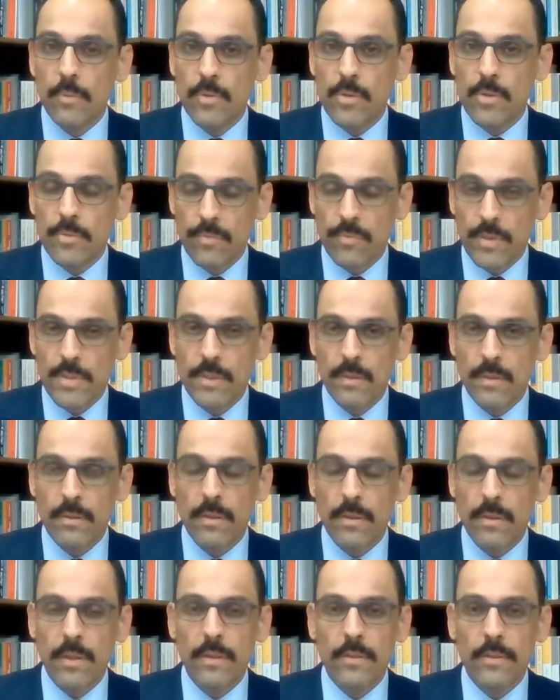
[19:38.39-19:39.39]
most
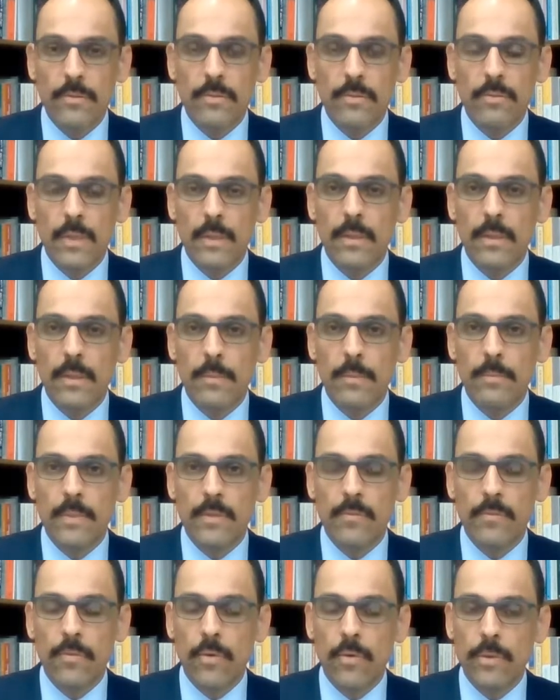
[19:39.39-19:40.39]
recently to
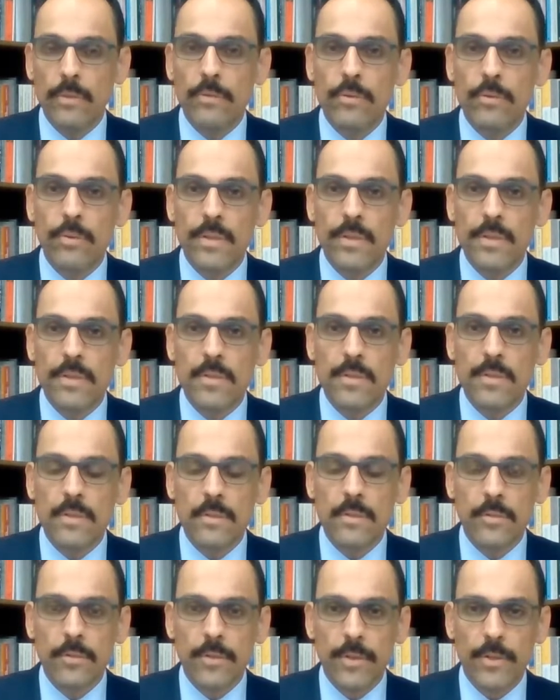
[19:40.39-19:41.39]
welcome foreign
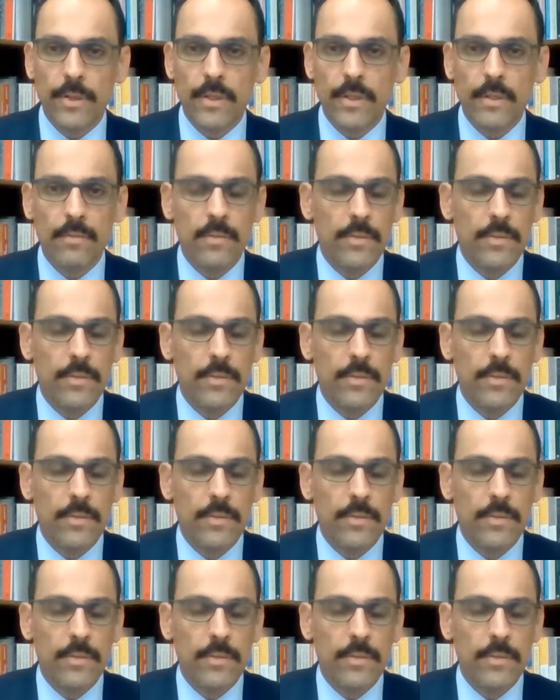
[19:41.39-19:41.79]
tourists to Turkey.